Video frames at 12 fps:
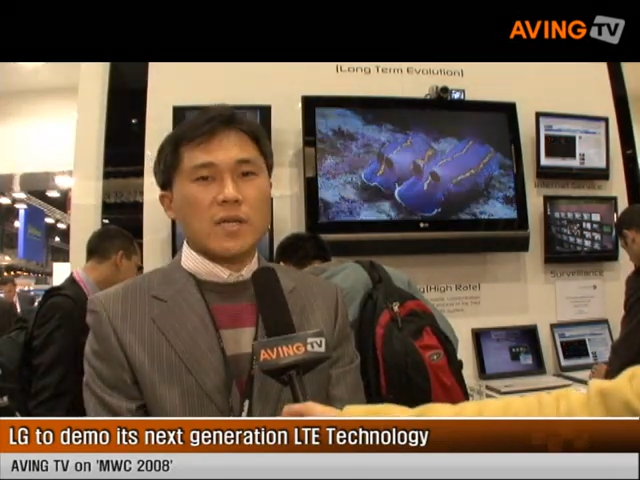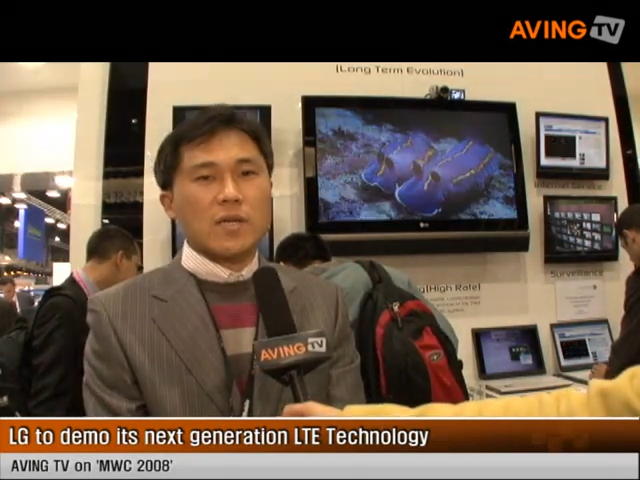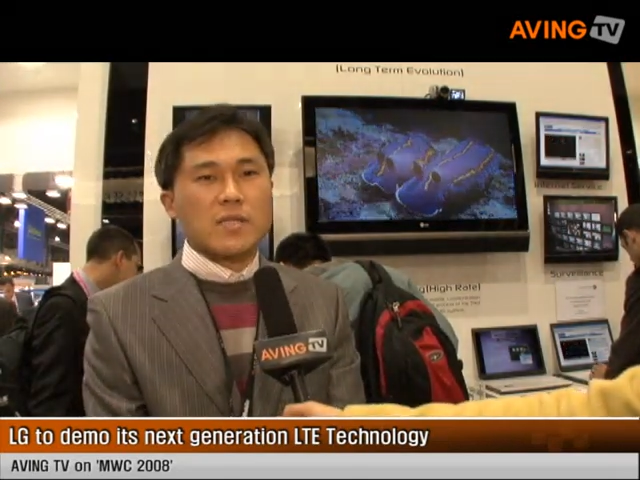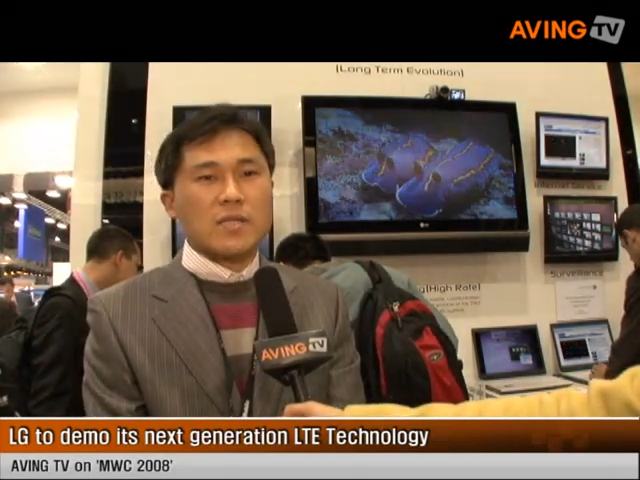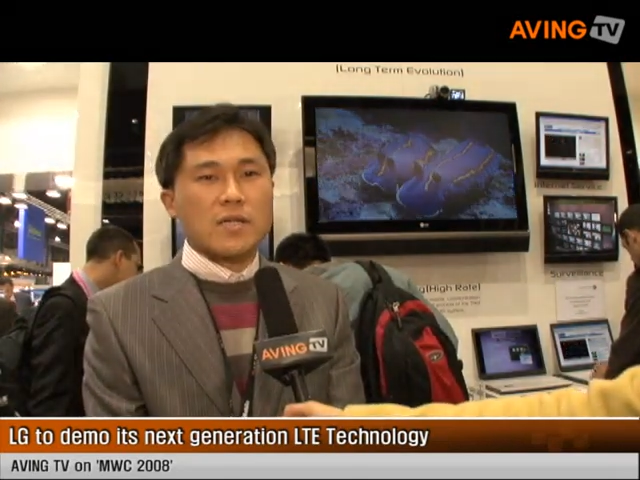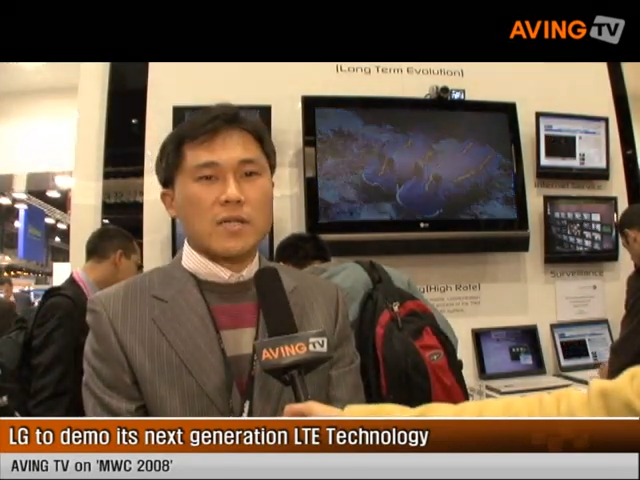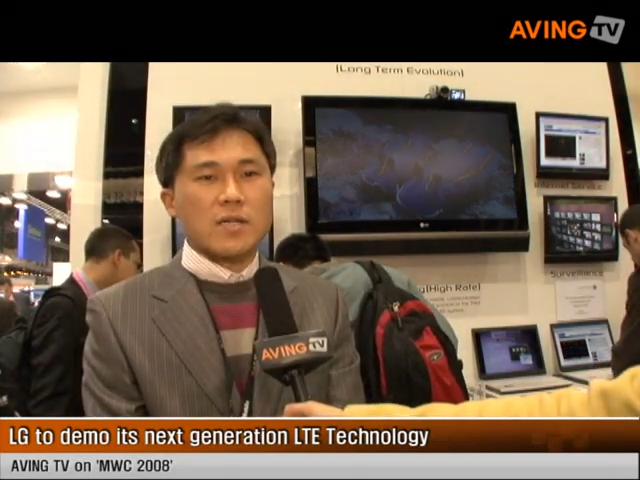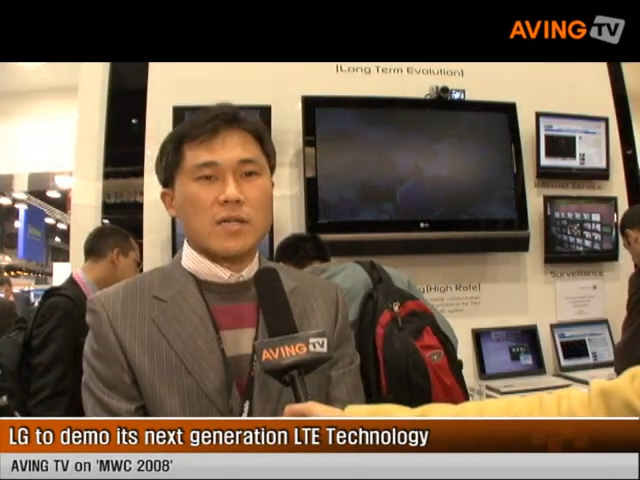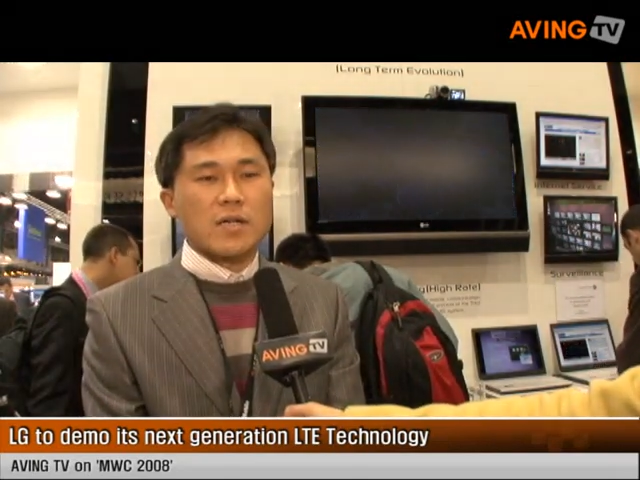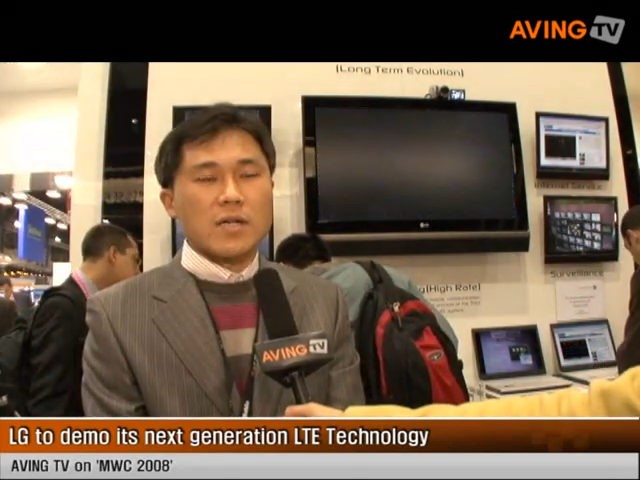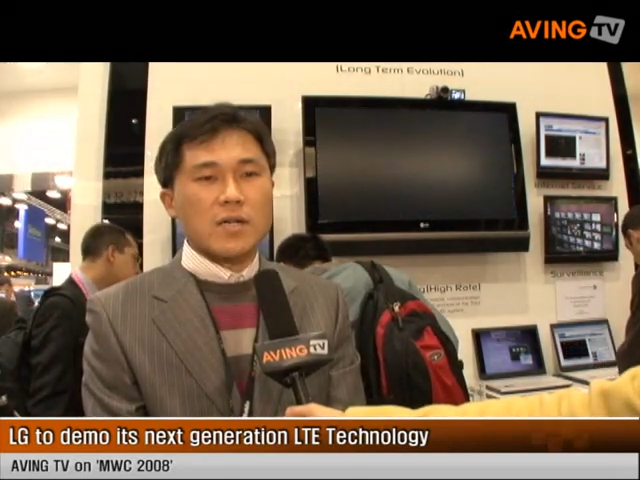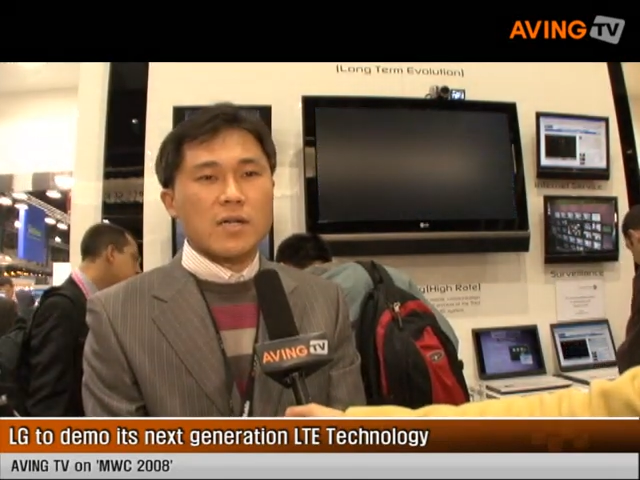is
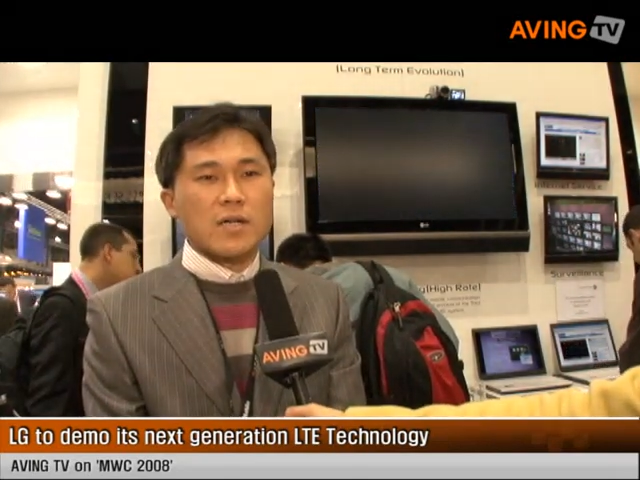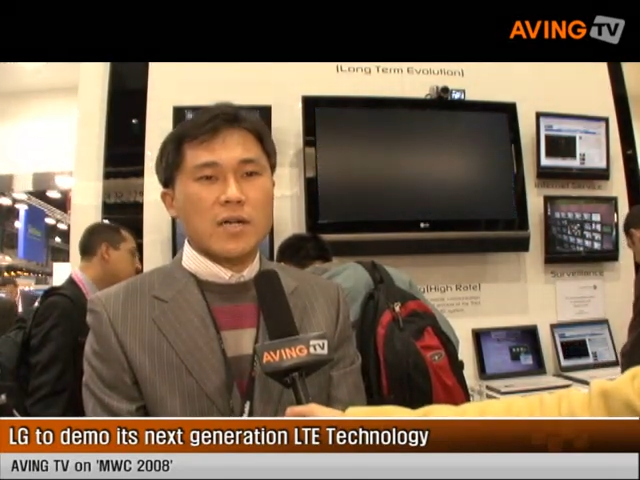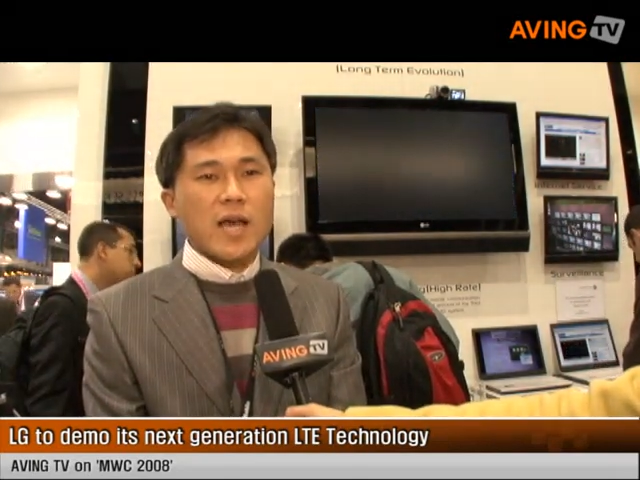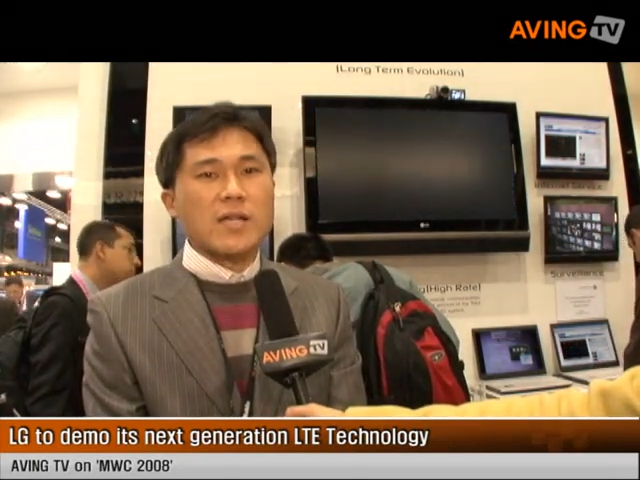uh,